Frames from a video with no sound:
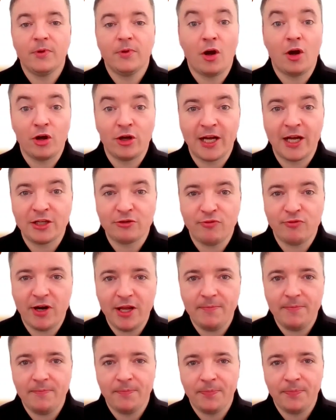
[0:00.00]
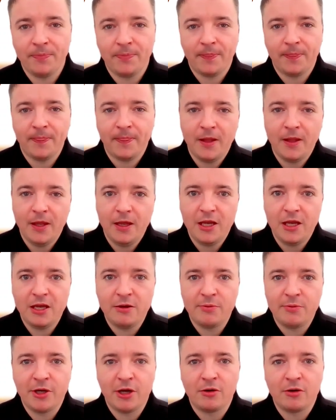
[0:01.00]
Are you guys ready? Here
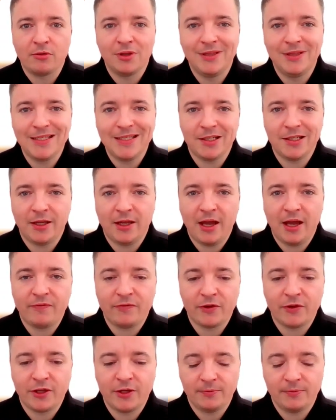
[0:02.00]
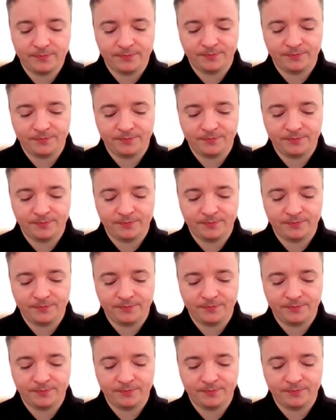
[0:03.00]
we go. Listen carefully.